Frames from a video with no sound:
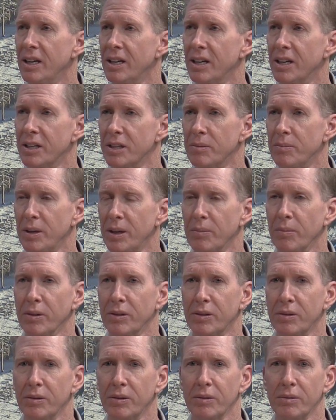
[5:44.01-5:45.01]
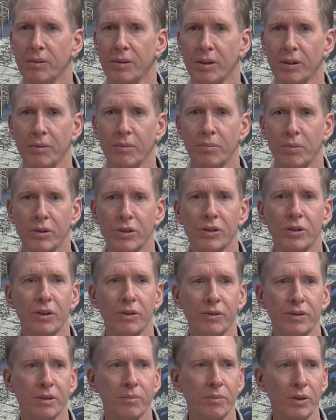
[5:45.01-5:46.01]
Uh, to be able to
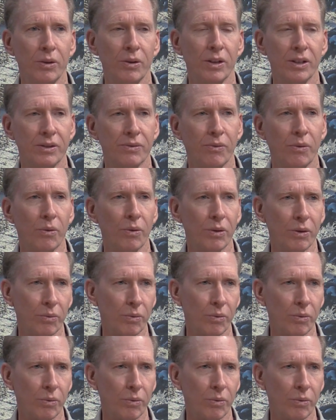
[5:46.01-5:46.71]
preserve some units for the